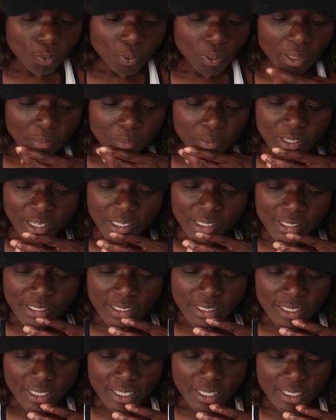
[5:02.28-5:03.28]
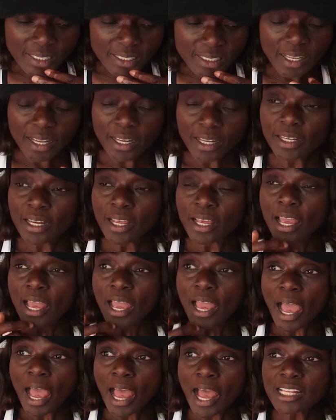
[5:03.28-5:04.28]
what I'm trying to say is that
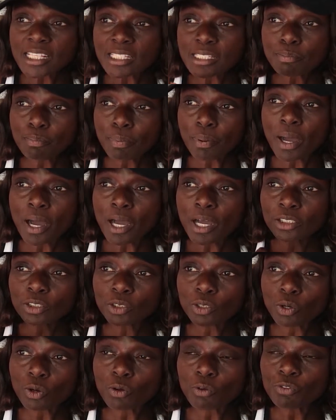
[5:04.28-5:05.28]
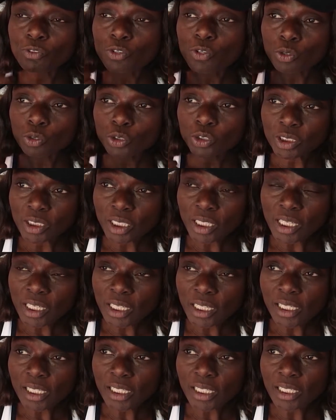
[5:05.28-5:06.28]
as part of your
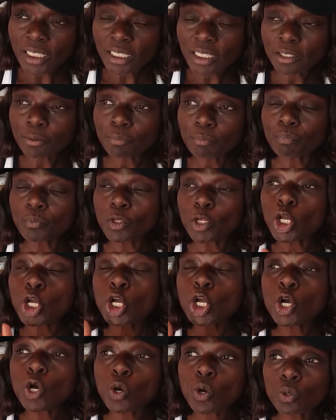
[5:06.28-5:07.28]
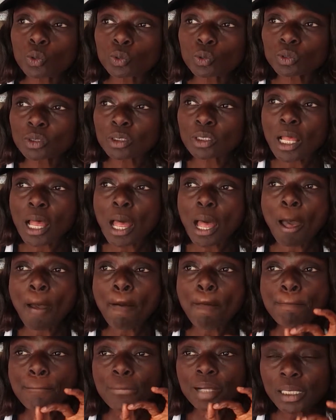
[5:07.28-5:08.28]
daily goals,
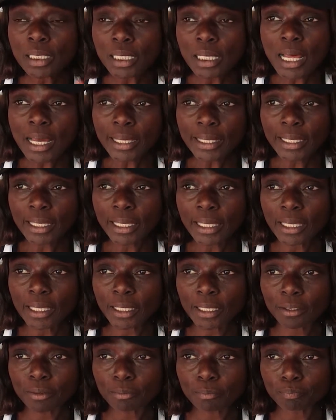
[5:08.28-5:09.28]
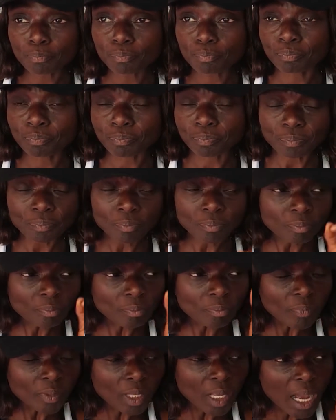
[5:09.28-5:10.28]
plug in
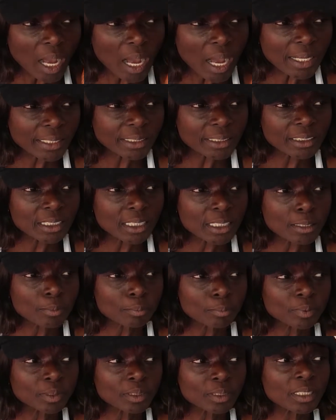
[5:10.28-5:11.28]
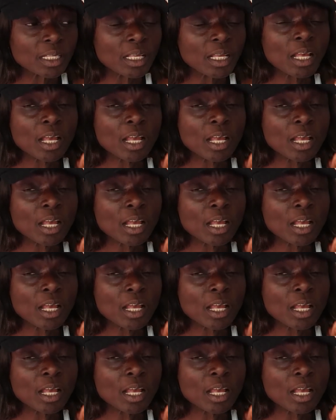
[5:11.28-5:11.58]
items